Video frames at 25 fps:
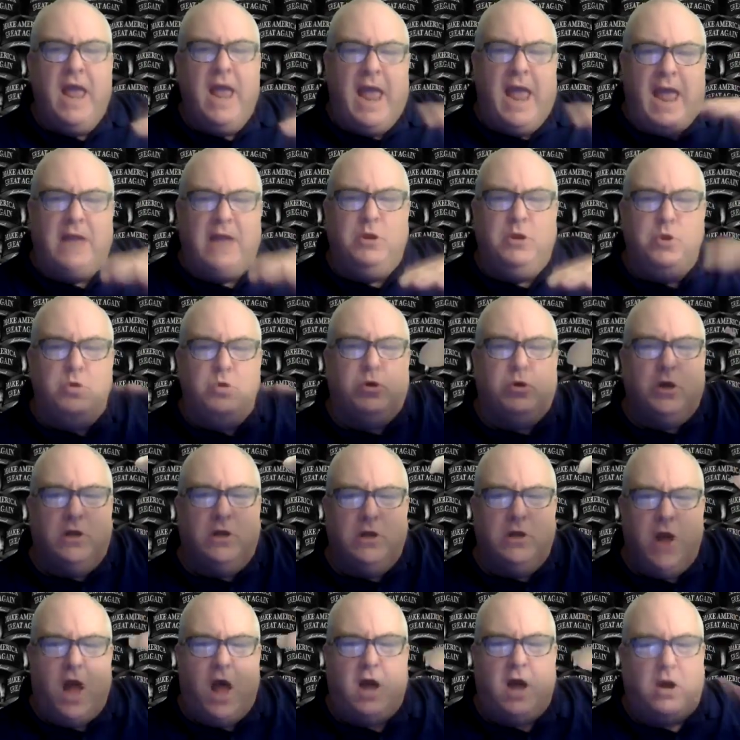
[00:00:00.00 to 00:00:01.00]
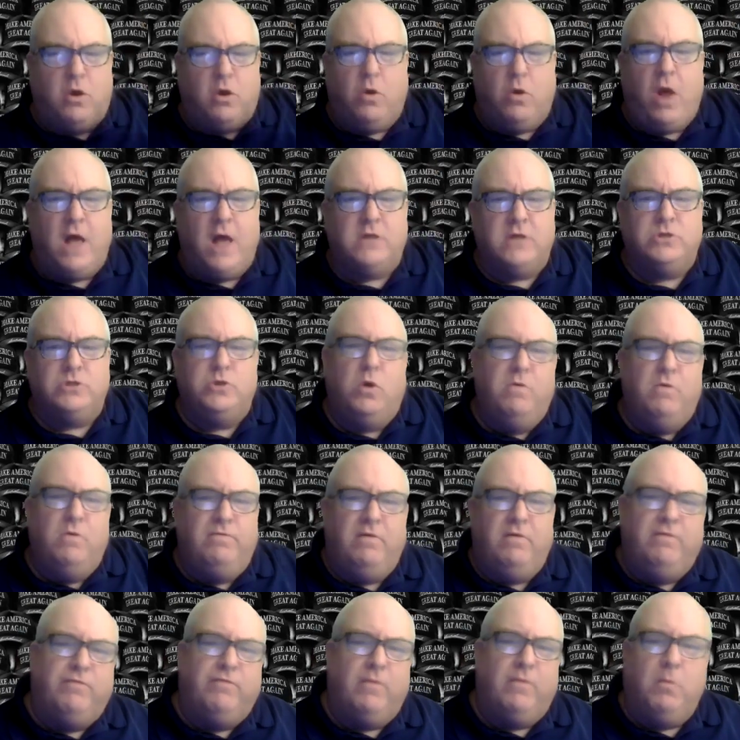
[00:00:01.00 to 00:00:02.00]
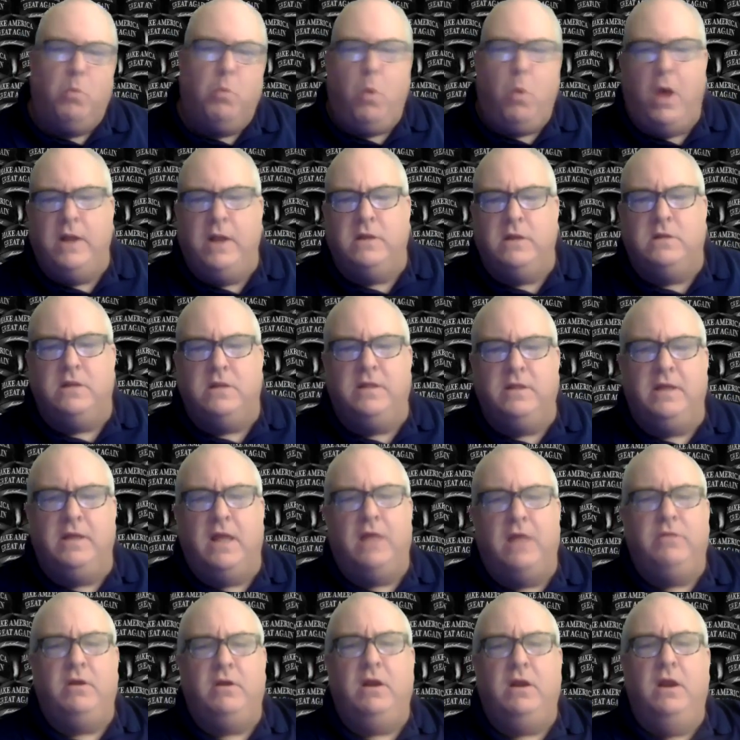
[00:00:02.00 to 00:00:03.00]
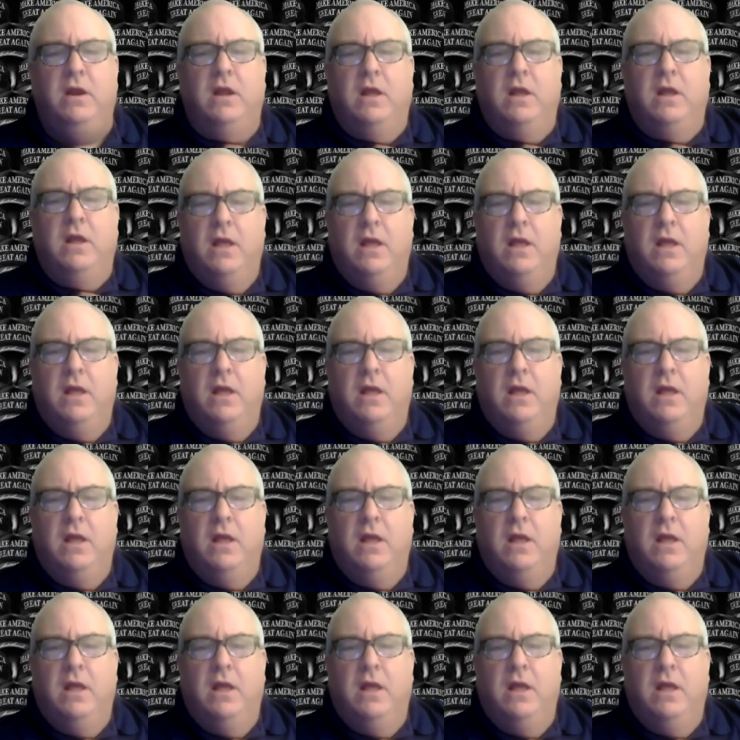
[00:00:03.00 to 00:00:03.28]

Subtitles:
and you could not cross over from one to the other.